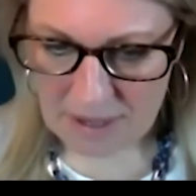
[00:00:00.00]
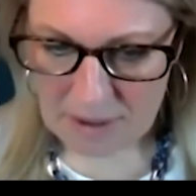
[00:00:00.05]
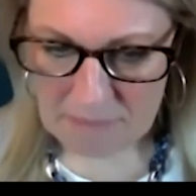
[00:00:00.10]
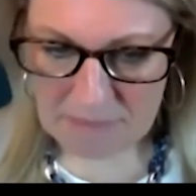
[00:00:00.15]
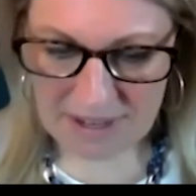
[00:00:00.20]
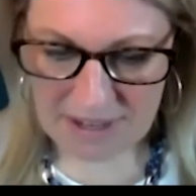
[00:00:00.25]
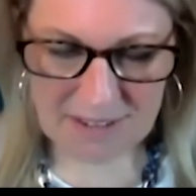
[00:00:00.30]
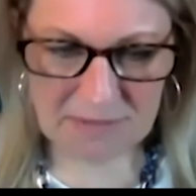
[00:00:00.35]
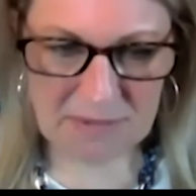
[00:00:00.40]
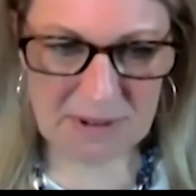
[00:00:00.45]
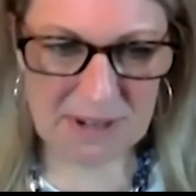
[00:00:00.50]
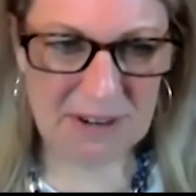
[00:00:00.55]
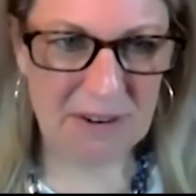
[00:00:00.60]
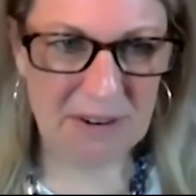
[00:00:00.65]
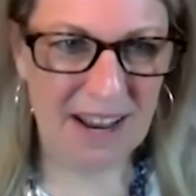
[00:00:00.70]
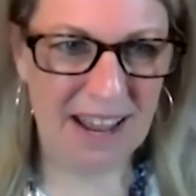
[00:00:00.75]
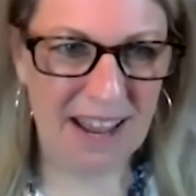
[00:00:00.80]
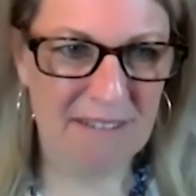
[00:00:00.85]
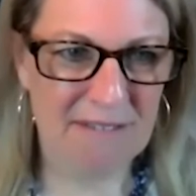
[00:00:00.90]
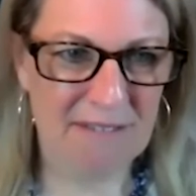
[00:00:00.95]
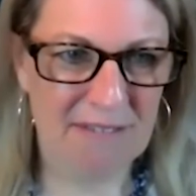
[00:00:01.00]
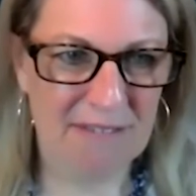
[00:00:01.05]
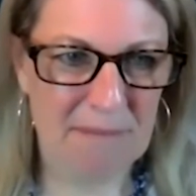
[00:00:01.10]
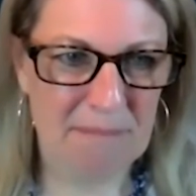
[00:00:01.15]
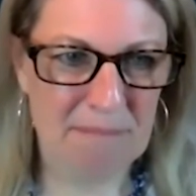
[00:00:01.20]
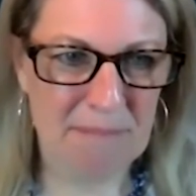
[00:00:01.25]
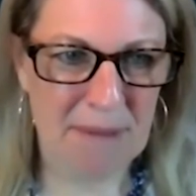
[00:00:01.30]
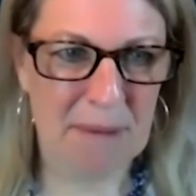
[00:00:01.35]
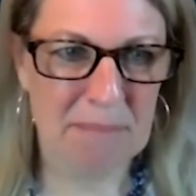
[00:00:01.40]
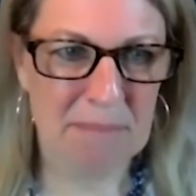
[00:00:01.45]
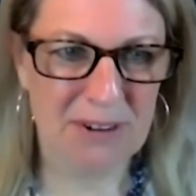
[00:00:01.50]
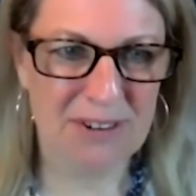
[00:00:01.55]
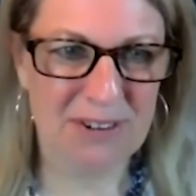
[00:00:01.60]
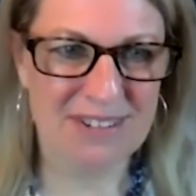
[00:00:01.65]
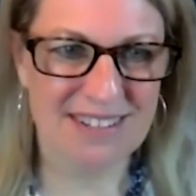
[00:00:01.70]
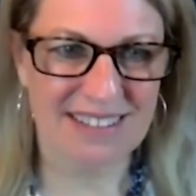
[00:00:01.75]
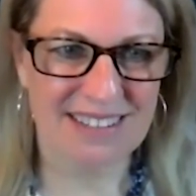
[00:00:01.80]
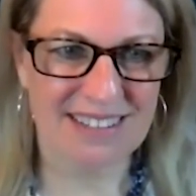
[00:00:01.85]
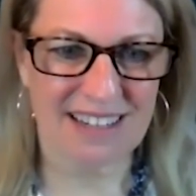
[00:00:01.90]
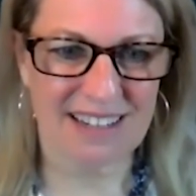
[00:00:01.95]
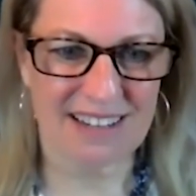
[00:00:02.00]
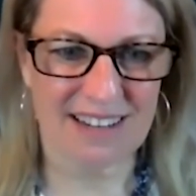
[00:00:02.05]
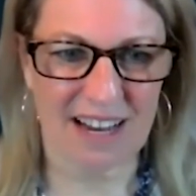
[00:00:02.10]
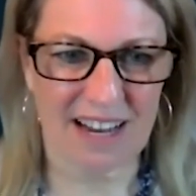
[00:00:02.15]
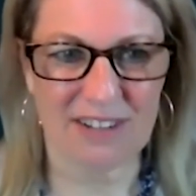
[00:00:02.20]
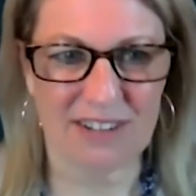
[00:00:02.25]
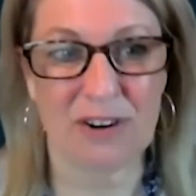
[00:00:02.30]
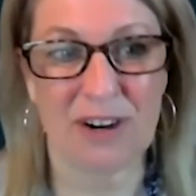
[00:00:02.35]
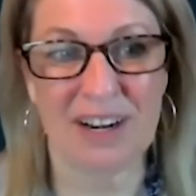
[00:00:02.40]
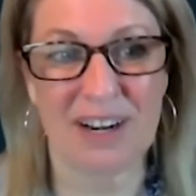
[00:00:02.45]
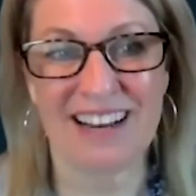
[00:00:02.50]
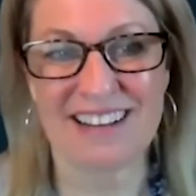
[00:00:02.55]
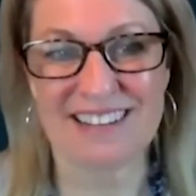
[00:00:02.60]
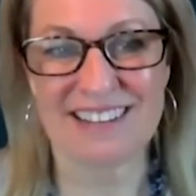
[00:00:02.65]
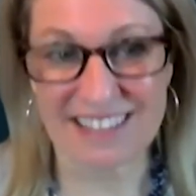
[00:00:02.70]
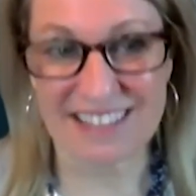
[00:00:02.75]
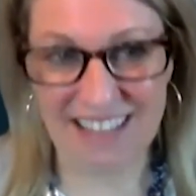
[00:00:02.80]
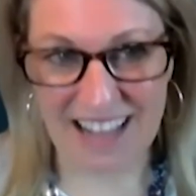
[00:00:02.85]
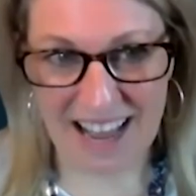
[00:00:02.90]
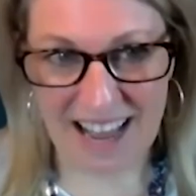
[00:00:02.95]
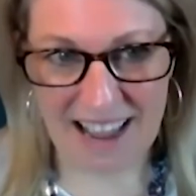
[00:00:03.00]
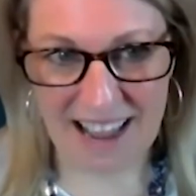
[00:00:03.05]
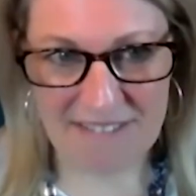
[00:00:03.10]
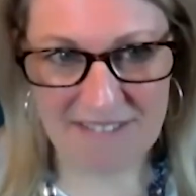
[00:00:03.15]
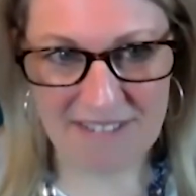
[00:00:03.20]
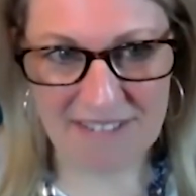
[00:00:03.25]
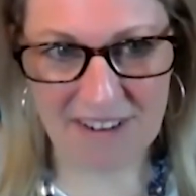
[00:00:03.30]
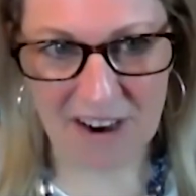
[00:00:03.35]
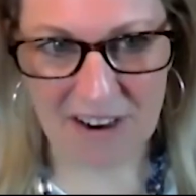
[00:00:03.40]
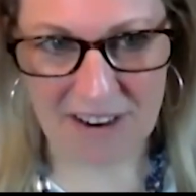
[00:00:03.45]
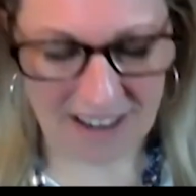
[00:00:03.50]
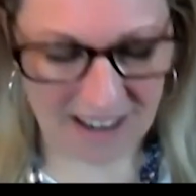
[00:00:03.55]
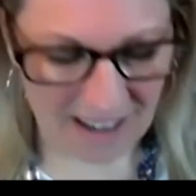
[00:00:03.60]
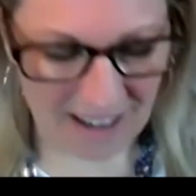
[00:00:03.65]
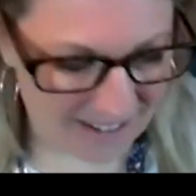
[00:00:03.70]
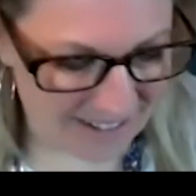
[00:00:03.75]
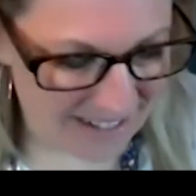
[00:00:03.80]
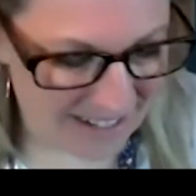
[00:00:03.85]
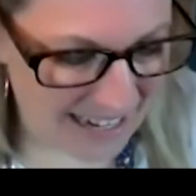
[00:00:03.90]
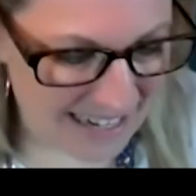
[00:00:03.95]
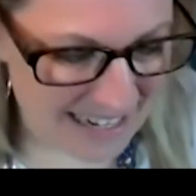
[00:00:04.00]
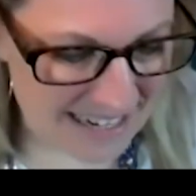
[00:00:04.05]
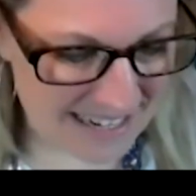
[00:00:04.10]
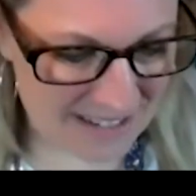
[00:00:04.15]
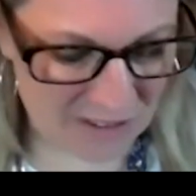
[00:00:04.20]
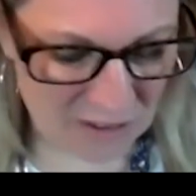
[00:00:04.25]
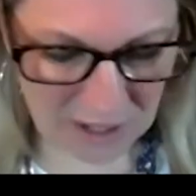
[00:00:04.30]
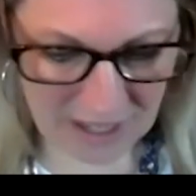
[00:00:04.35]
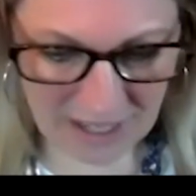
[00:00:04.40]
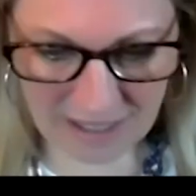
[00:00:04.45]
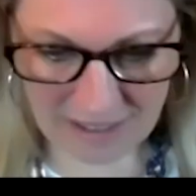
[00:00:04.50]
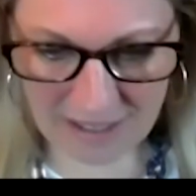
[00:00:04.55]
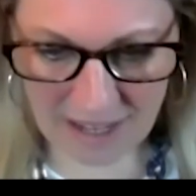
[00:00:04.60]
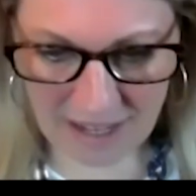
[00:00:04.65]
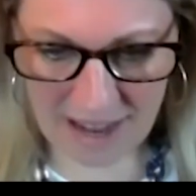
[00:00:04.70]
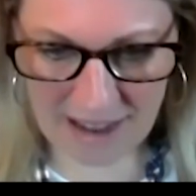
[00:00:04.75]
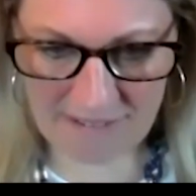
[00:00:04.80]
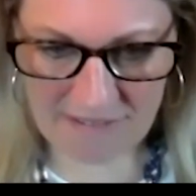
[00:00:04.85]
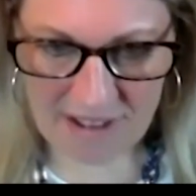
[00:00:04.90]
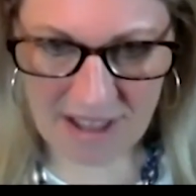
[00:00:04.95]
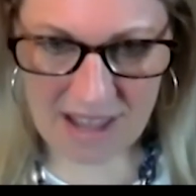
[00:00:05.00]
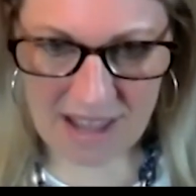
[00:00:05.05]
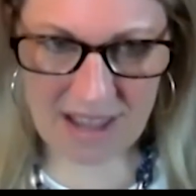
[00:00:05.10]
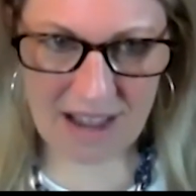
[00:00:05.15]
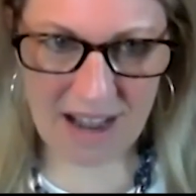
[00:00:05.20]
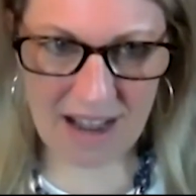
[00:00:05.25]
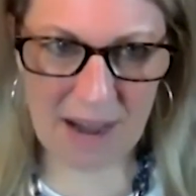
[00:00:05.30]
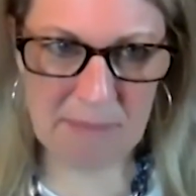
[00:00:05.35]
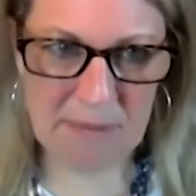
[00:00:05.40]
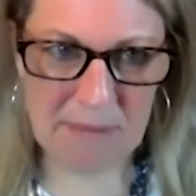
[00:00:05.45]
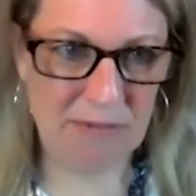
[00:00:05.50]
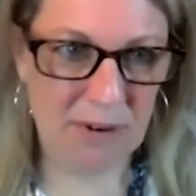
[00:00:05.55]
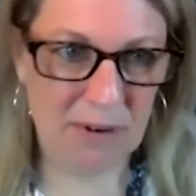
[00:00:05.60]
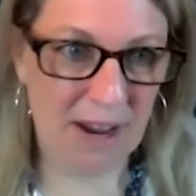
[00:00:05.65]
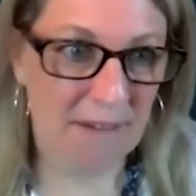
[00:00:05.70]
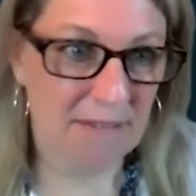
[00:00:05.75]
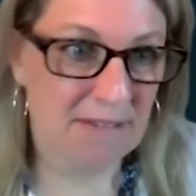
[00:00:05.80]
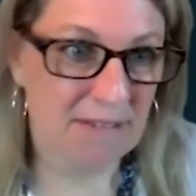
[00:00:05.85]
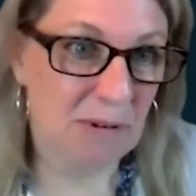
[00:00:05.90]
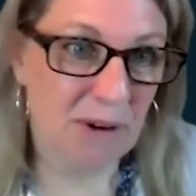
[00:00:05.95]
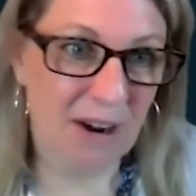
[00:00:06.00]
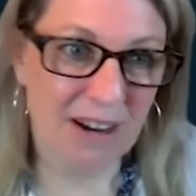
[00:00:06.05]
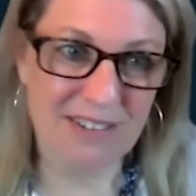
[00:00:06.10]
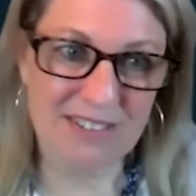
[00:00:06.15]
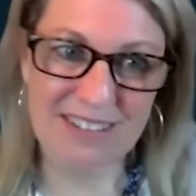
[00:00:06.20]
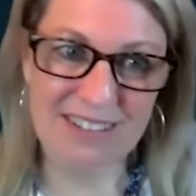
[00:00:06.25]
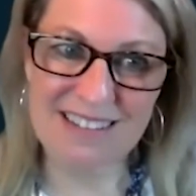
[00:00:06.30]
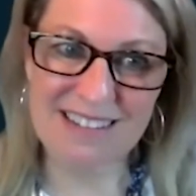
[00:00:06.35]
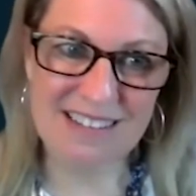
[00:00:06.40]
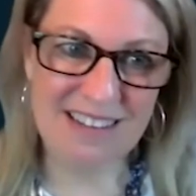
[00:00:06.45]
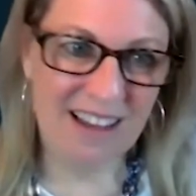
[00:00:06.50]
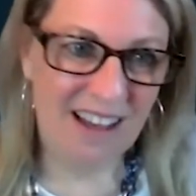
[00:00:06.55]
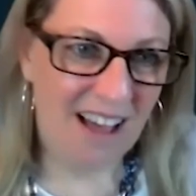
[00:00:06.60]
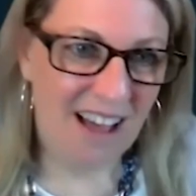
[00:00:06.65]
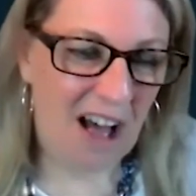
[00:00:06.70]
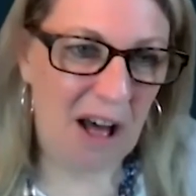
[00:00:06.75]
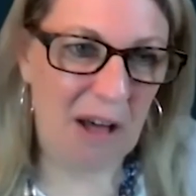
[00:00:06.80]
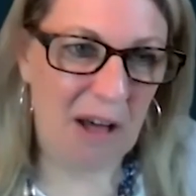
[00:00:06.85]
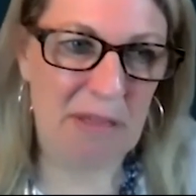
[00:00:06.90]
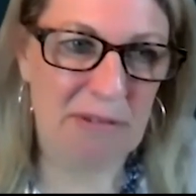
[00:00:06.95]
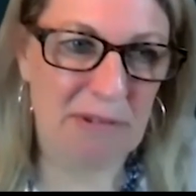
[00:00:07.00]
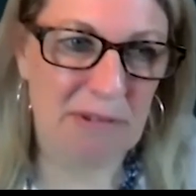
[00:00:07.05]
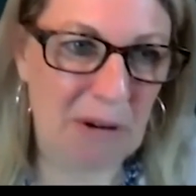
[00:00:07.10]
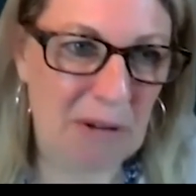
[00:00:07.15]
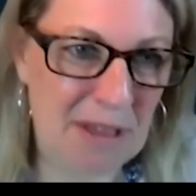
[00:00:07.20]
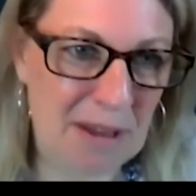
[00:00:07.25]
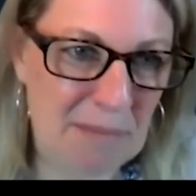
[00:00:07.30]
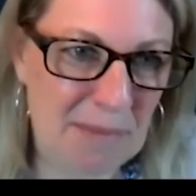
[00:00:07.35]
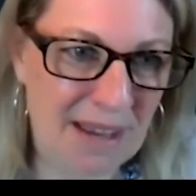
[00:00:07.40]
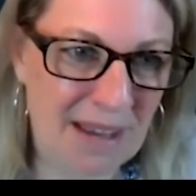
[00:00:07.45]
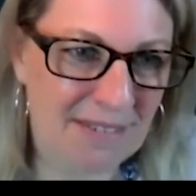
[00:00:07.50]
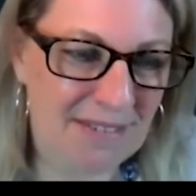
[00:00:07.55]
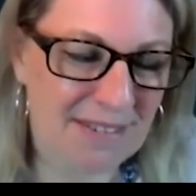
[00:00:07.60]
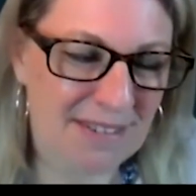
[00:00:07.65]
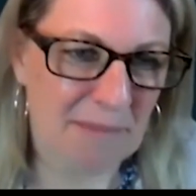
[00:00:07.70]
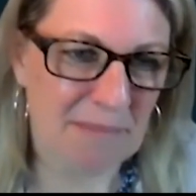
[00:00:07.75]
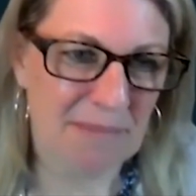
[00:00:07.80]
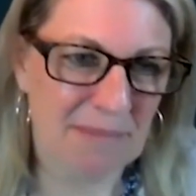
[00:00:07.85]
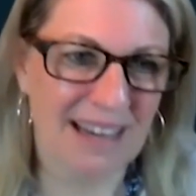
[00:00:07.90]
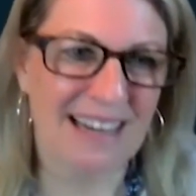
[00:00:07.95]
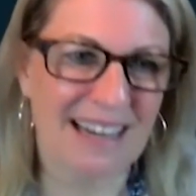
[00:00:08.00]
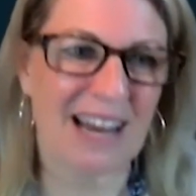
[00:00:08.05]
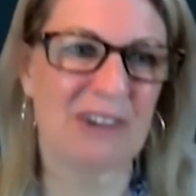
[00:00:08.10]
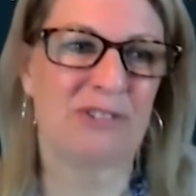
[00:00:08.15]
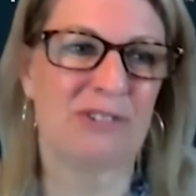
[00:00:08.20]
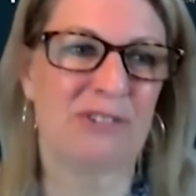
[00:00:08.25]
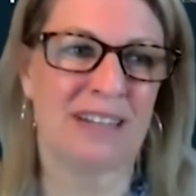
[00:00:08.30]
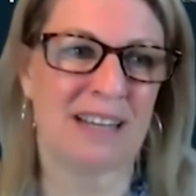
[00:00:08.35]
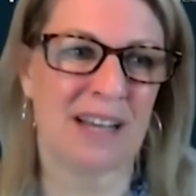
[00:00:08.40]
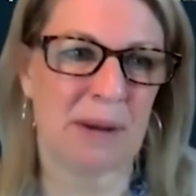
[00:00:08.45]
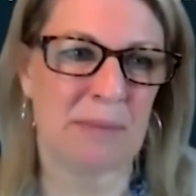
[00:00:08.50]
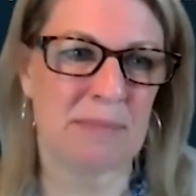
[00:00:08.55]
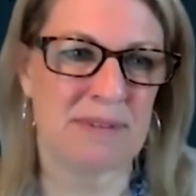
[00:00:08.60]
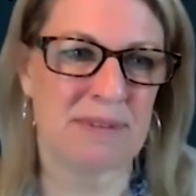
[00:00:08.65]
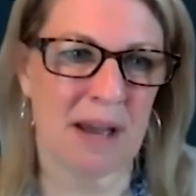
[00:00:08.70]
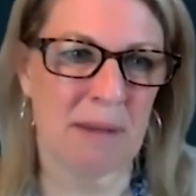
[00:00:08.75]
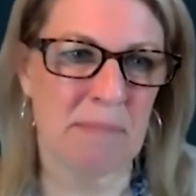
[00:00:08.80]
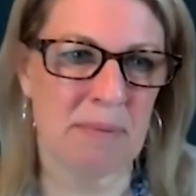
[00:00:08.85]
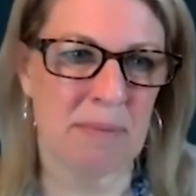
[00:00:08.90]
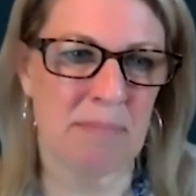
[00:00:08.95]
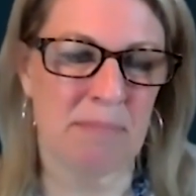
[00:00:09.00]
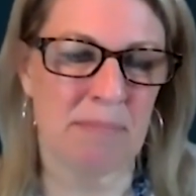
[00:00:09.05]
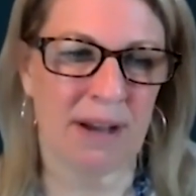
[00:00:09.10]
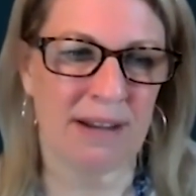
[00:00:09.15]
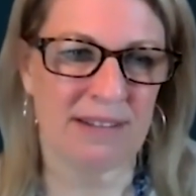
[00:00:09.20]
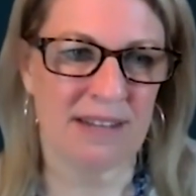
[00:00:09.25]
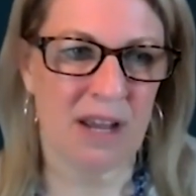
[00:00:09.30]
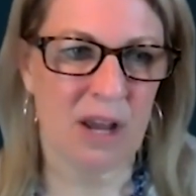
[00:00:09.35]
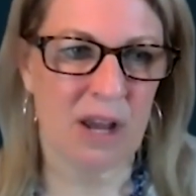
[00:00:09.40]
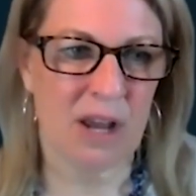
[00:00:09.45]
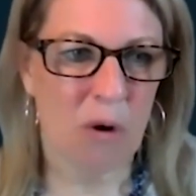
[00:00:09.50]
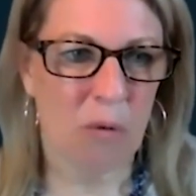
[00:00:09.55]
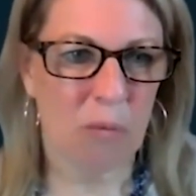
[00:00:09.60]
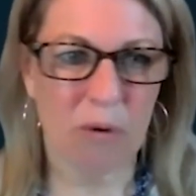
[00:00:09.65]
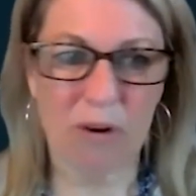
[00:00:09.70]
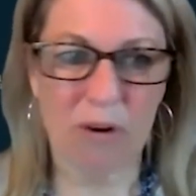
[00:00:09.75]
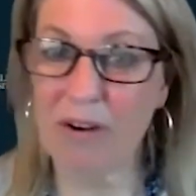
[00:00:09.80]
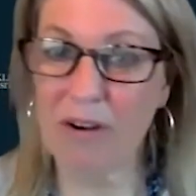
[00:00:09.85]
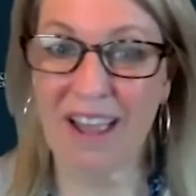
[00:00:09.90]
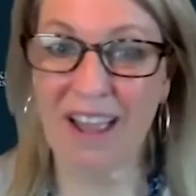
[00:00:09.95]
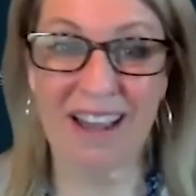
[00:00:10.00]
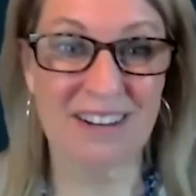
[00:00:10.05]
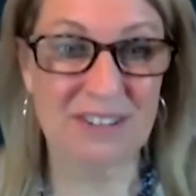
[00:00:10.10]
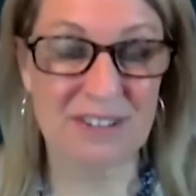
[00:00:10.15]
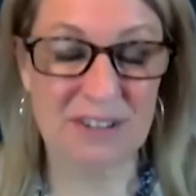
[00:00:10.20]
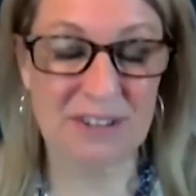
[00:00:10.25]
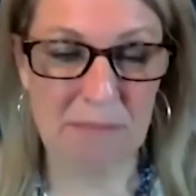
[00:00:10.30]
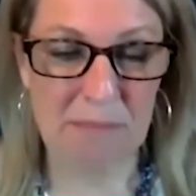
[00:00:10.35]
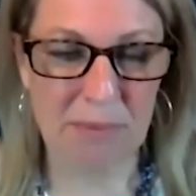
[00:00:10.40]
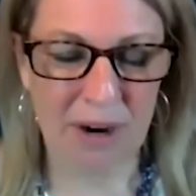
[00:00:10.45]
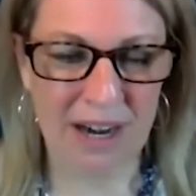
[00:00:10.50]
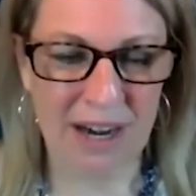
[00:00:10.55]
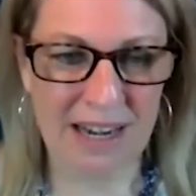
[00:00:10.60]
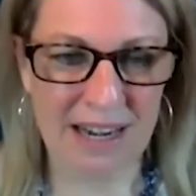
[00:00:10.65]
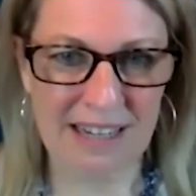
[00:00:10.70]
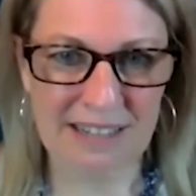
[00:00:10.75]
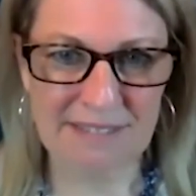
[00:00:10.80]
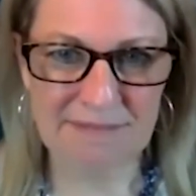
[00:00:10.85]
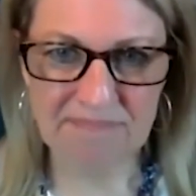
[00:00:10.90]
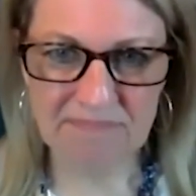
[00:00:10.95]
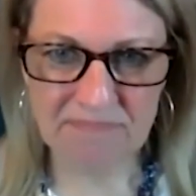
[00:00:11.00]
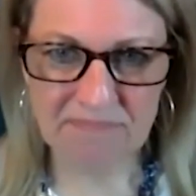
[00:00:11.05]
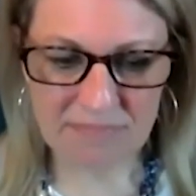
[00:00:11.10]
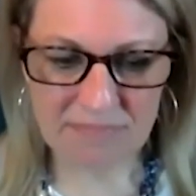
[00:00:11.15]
because we don't have members joining us live, our attendees joining live, if we have some questions, I'll throw them in if something naturally comes up, but we'll go ahead and jump right in.